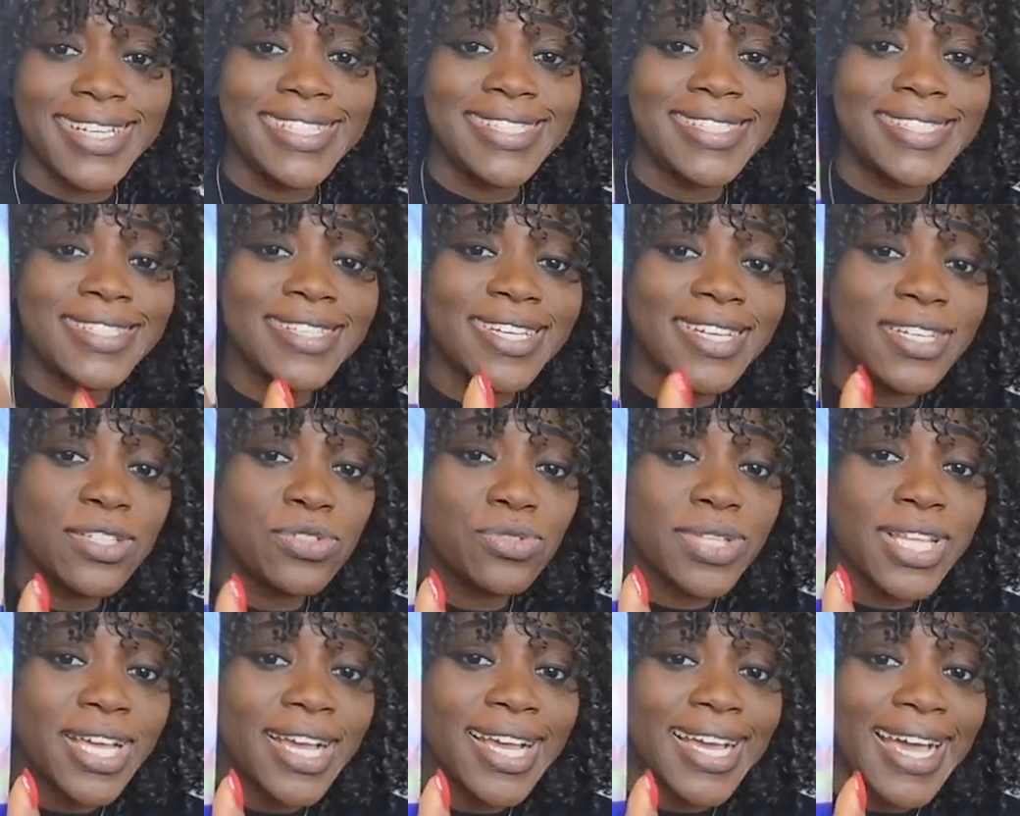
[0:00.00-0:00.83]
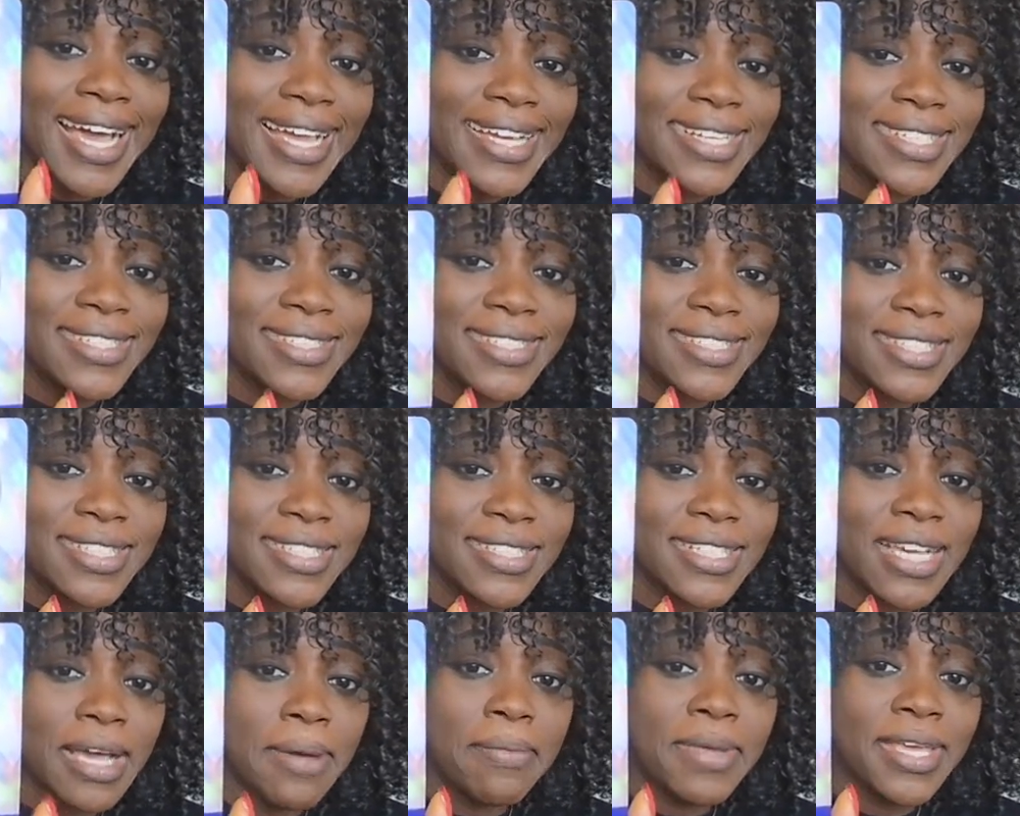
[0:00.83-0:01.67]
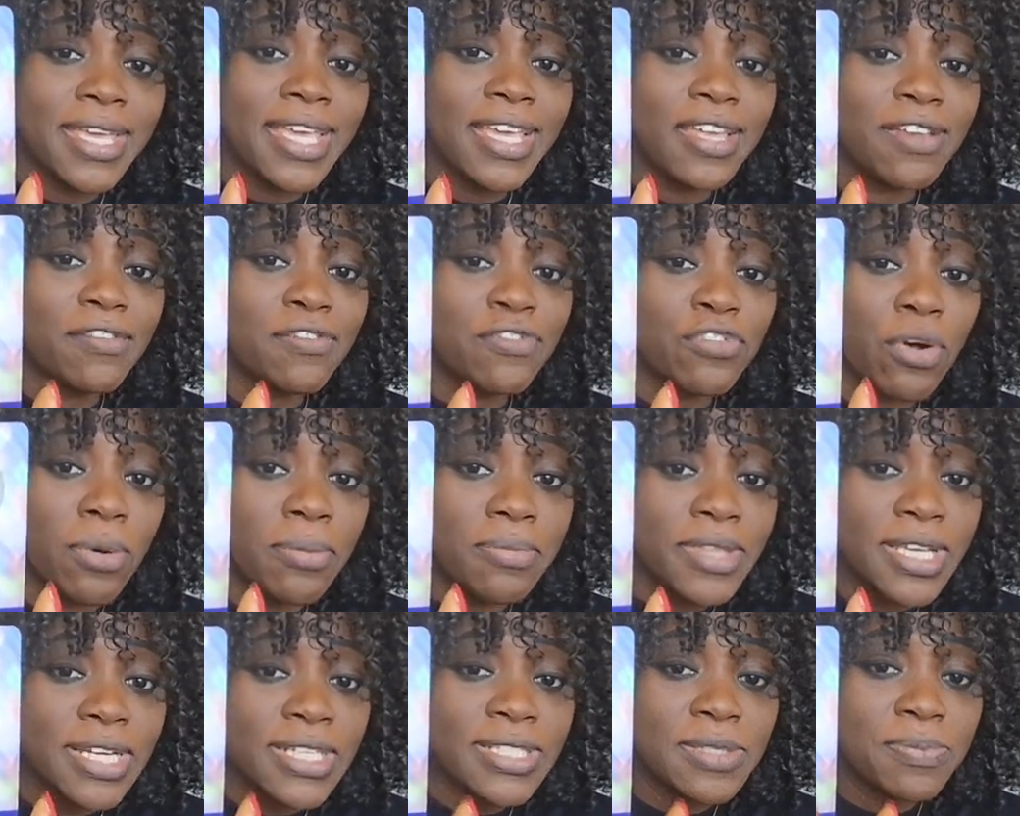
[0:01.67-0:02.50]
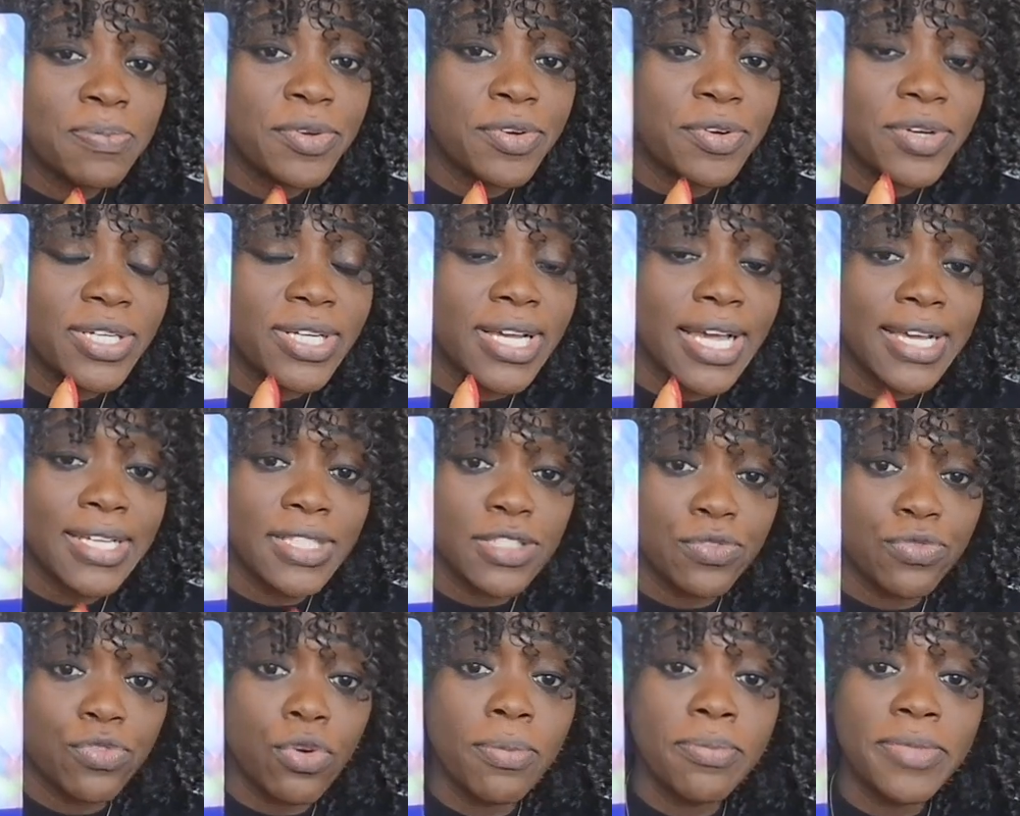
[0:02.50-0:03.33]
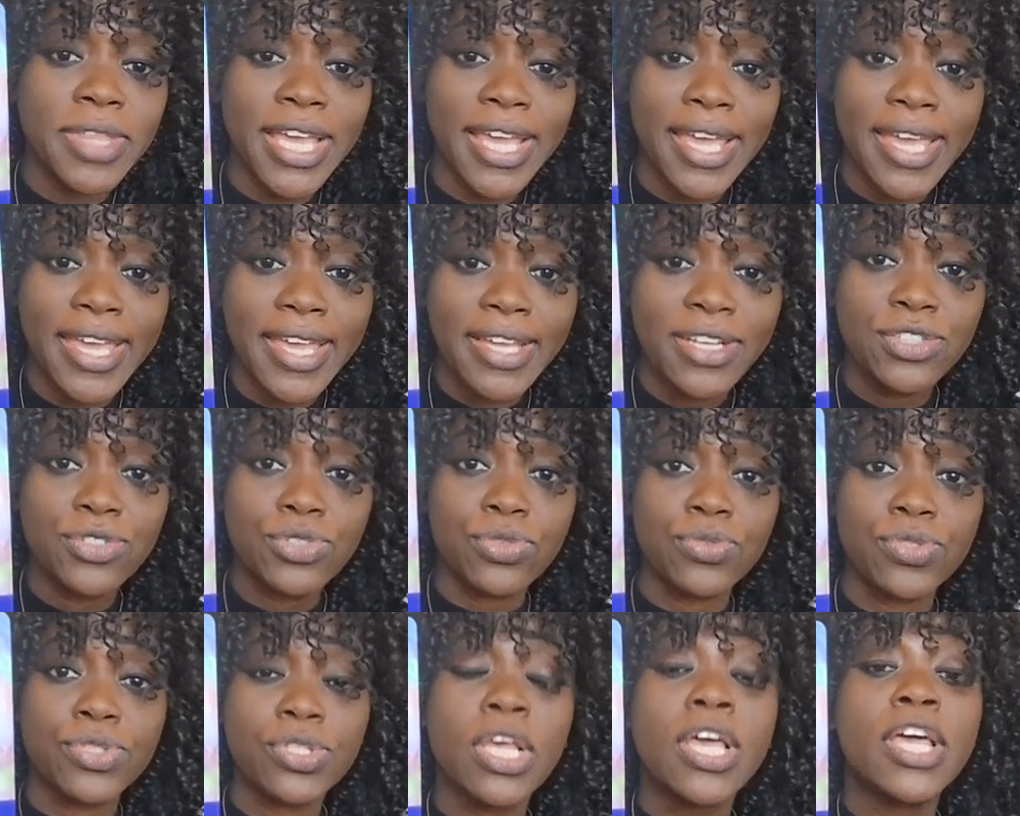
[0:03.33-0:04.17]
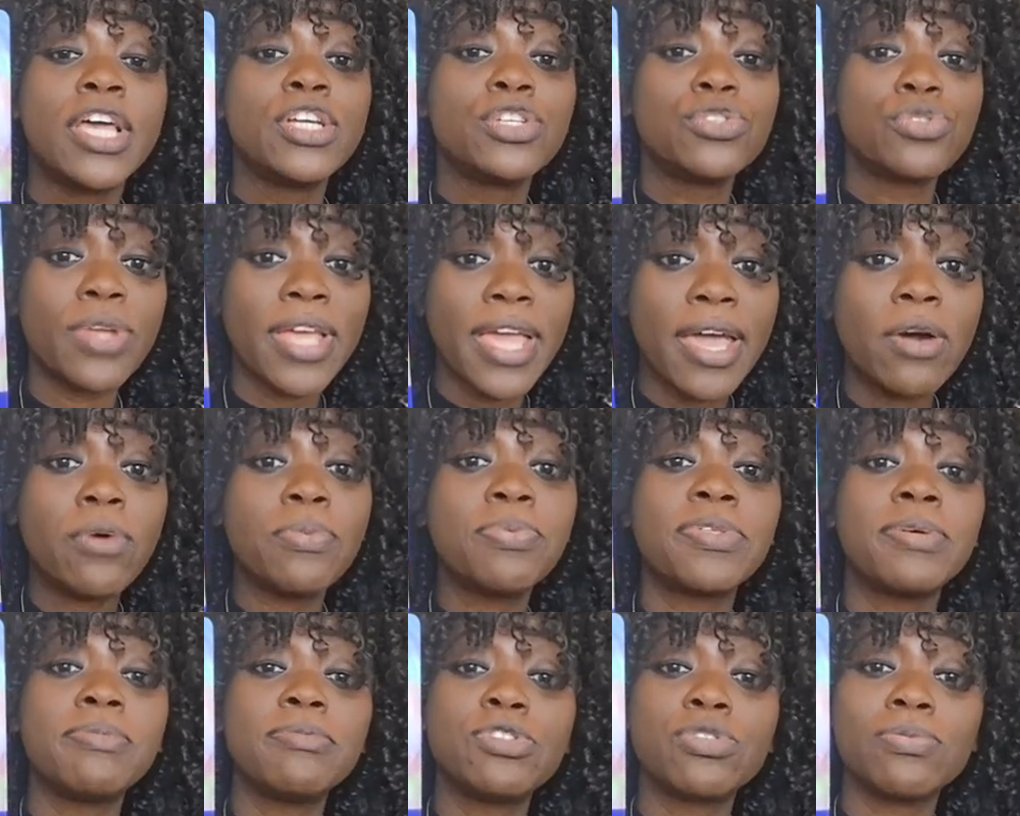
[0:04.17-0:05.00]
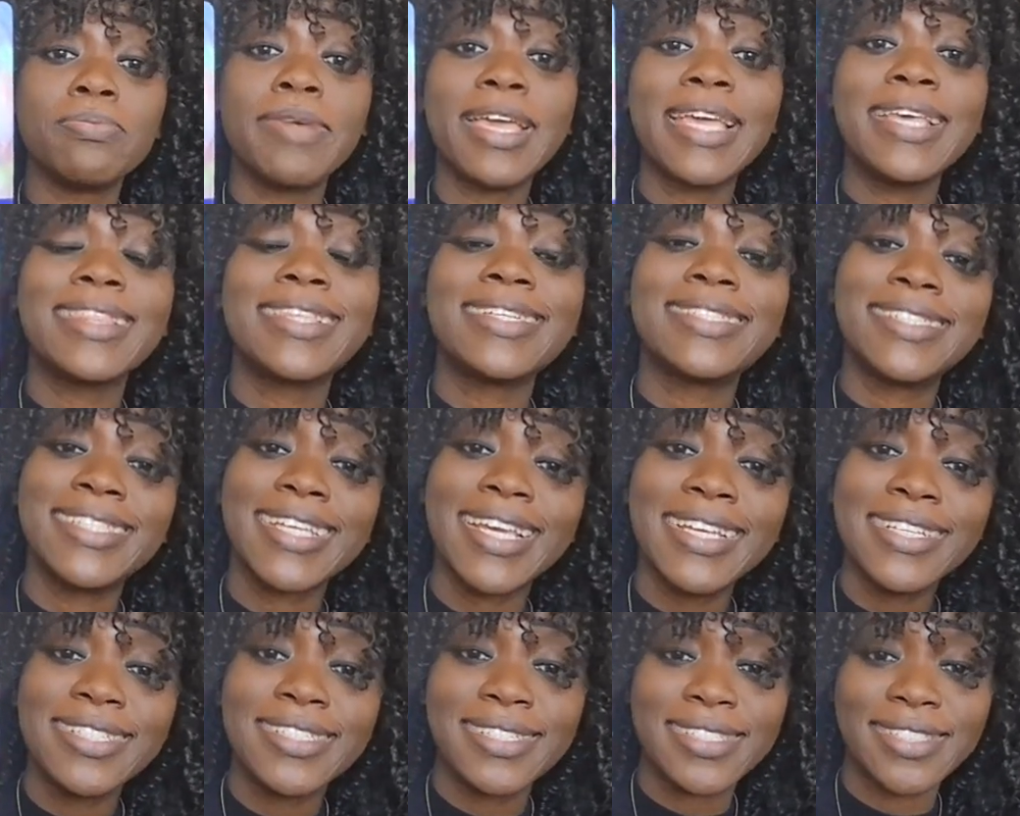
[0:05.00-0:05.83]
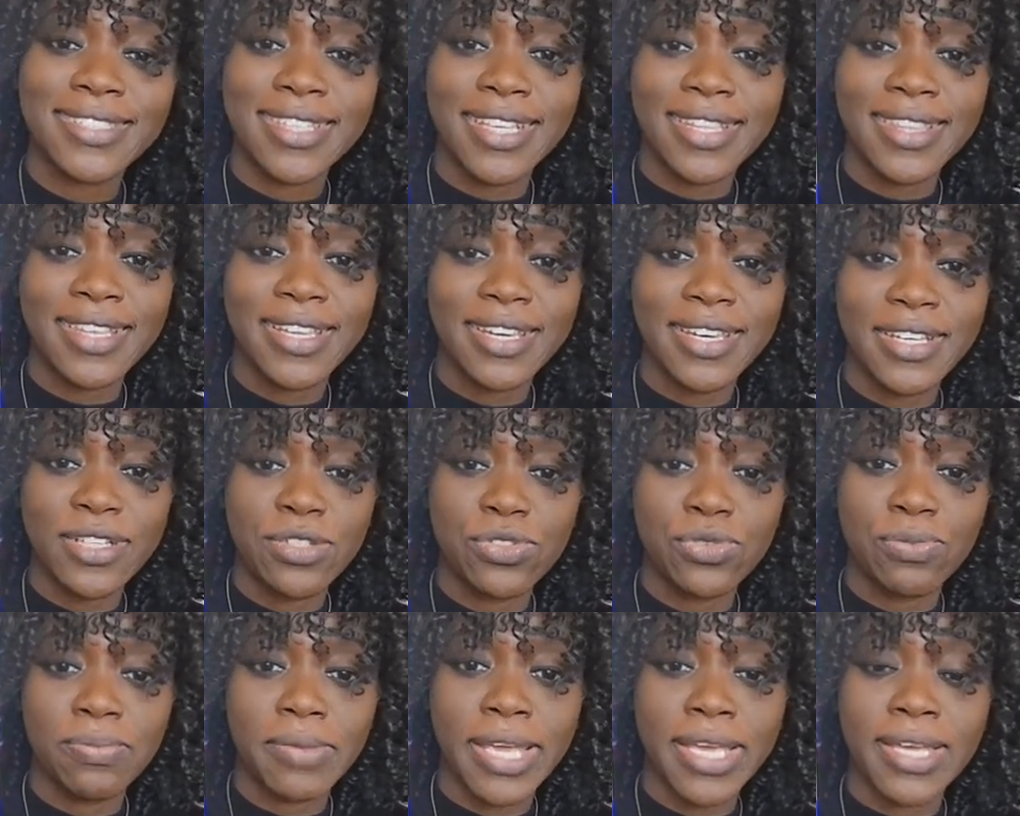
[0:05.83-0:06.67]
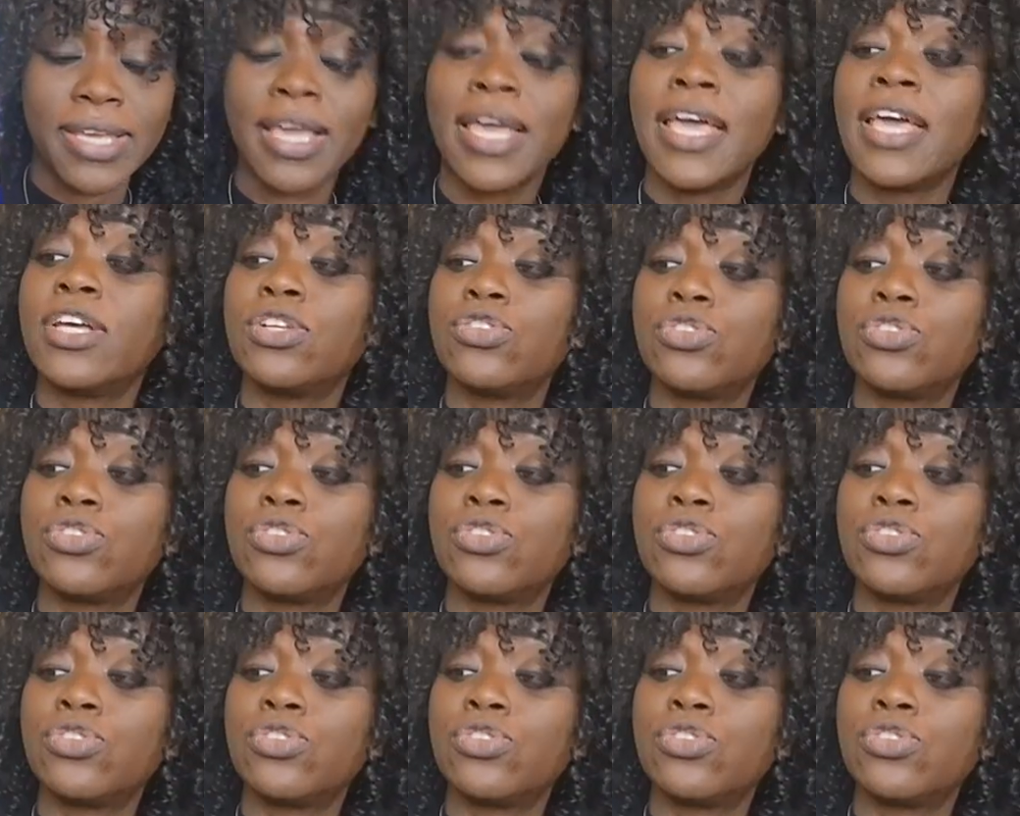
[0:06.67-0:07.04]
listening to the guidance that's coming in from their spirit guides, from their angels to help them to make the changes that they need to make,